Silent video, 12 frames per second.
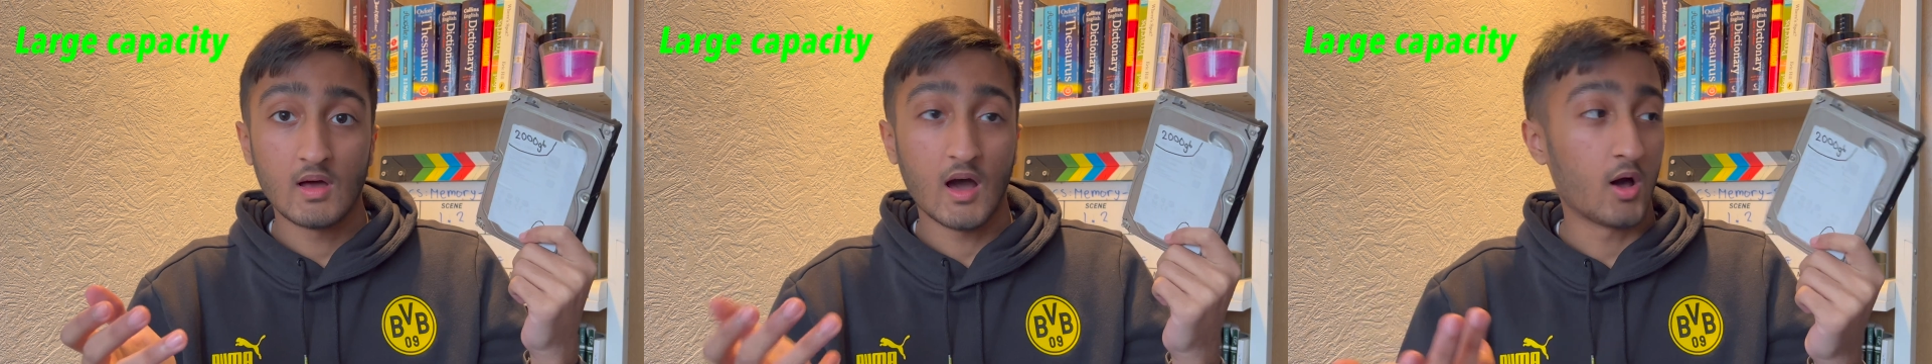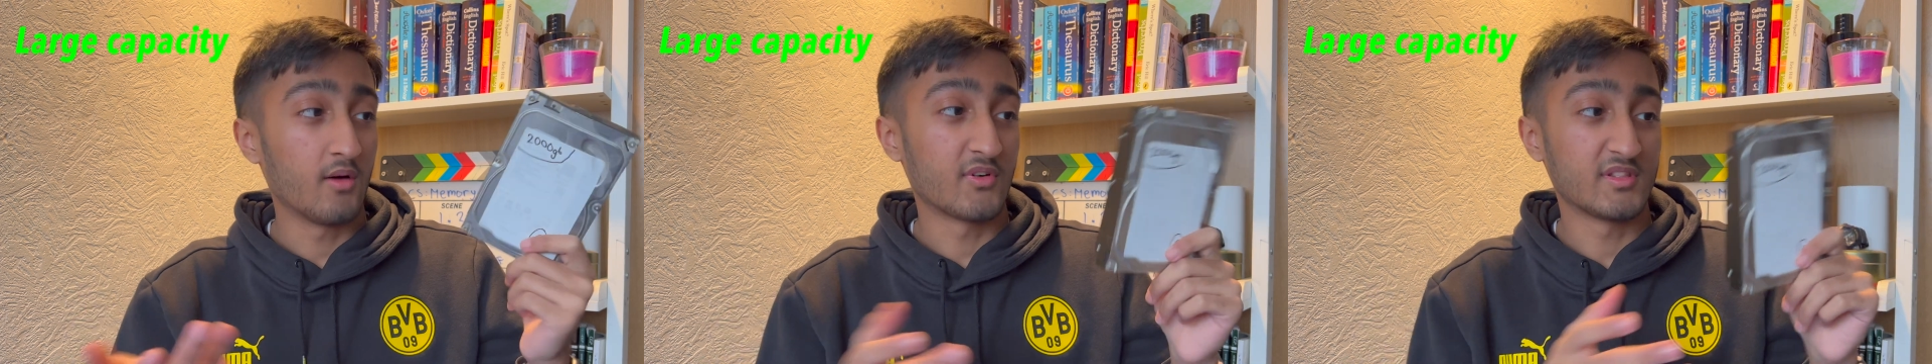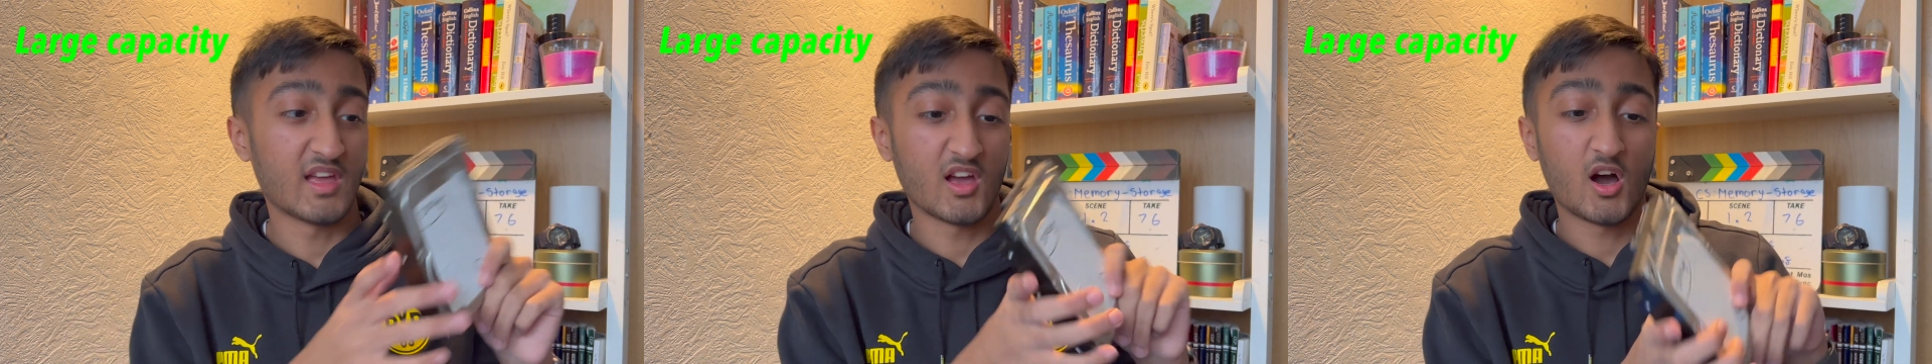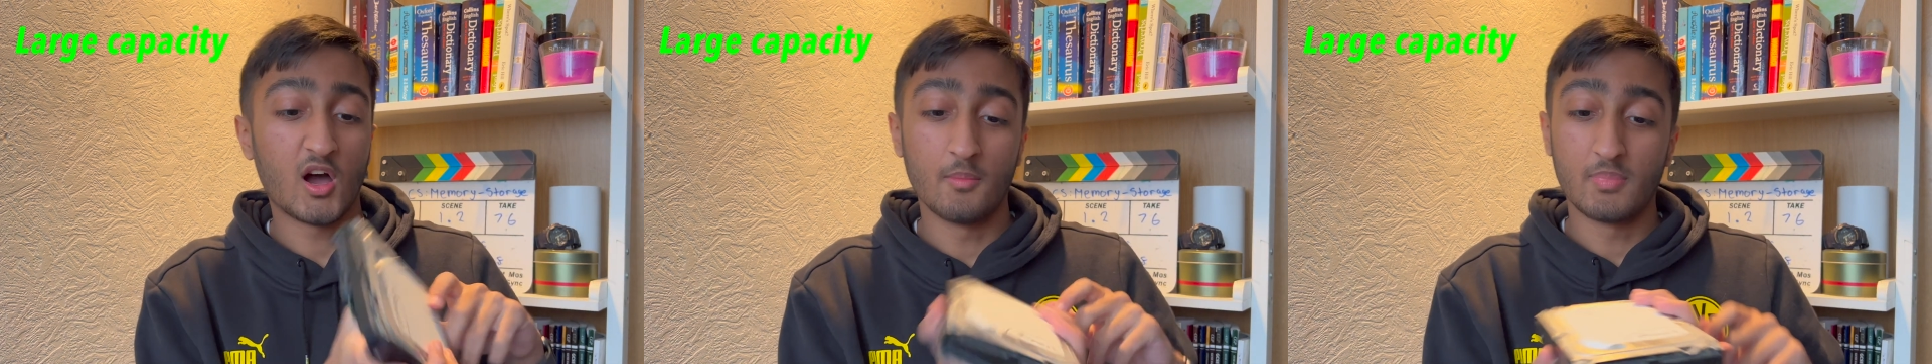However, they
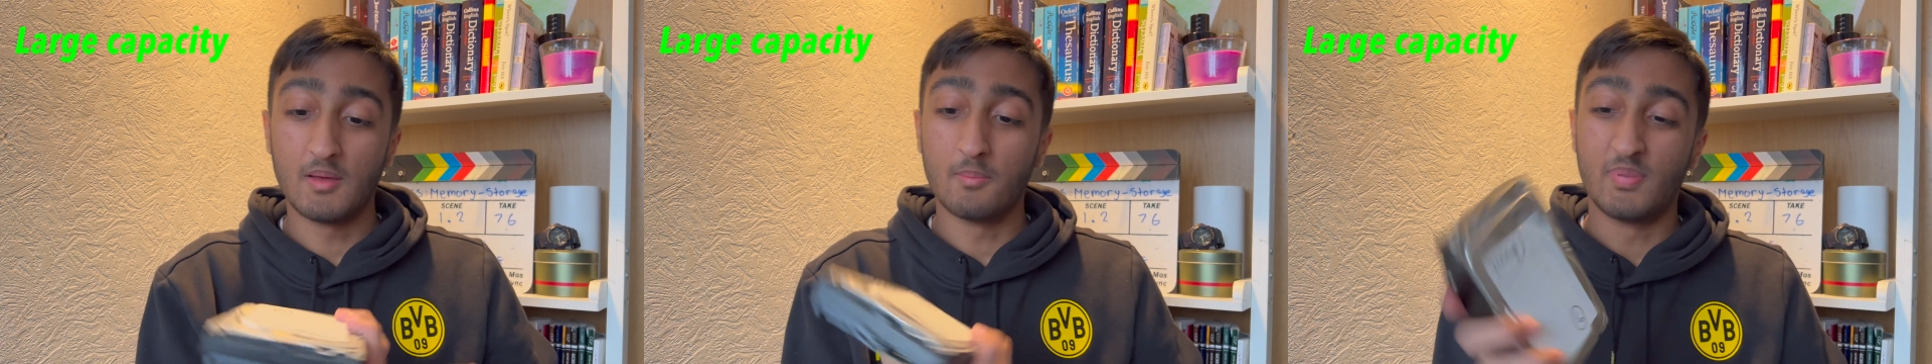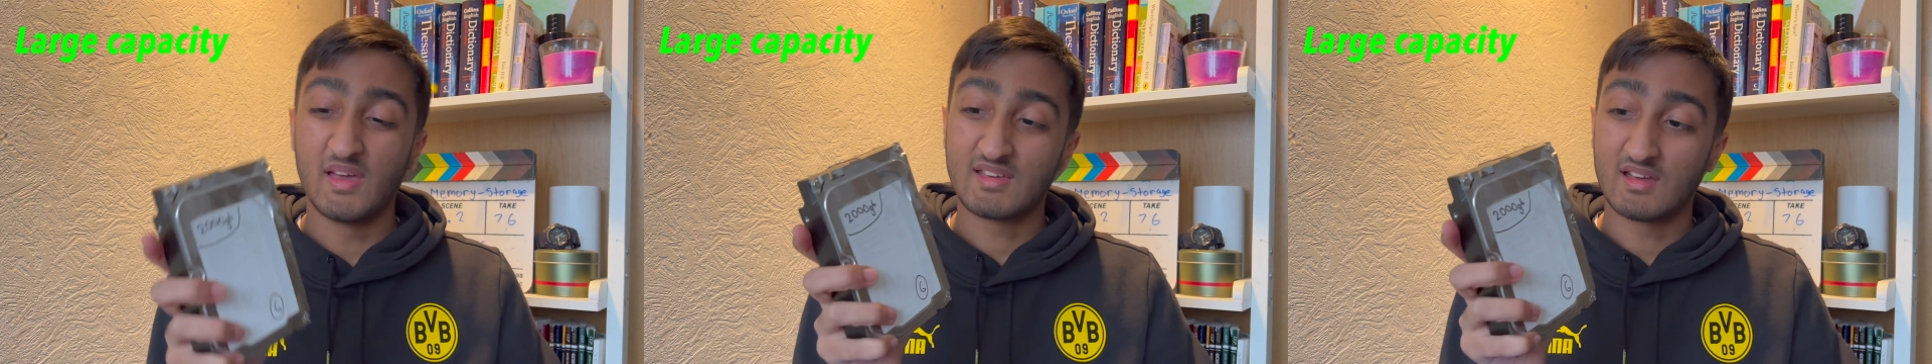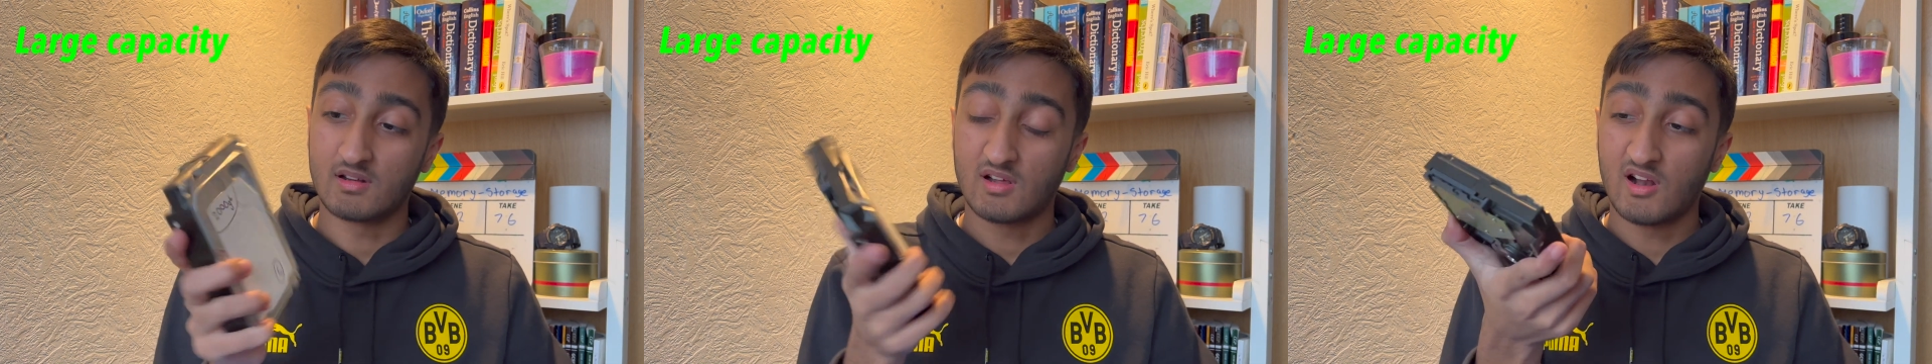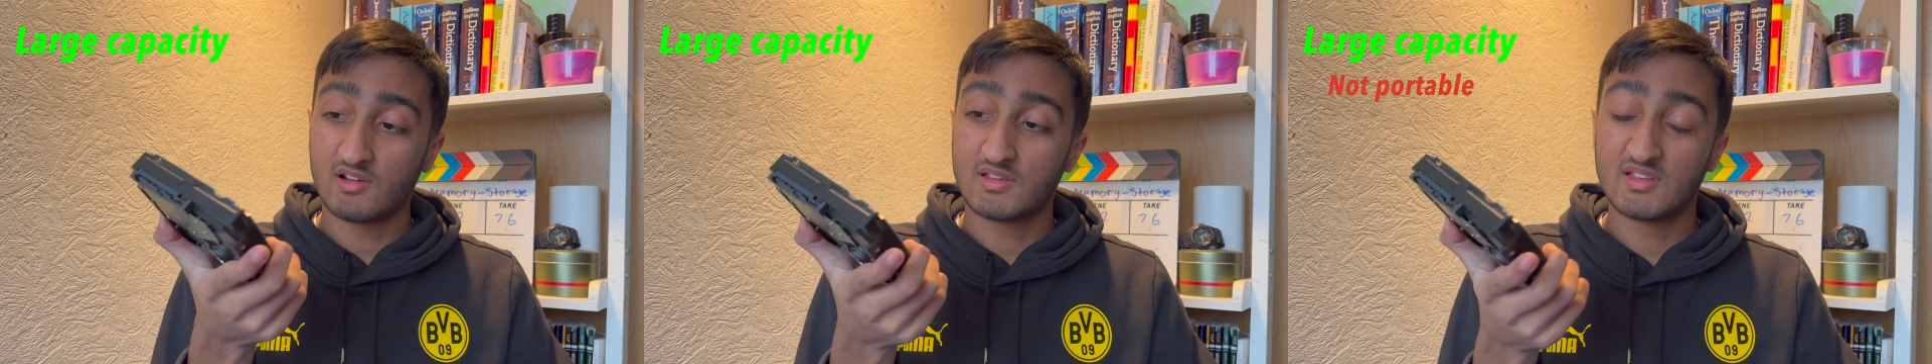are a bit big and
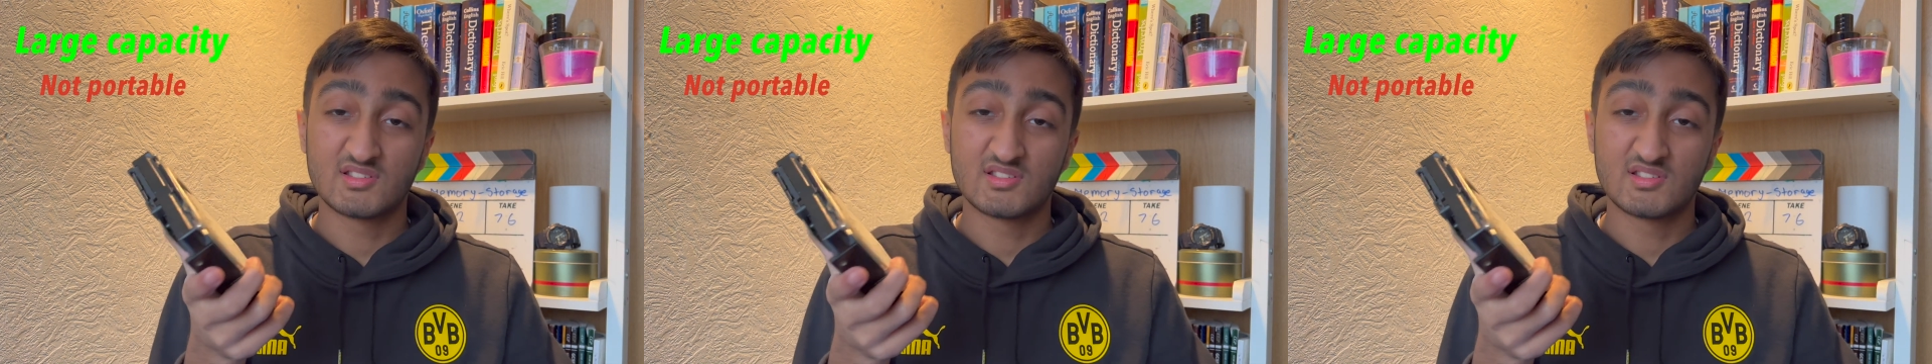clunky,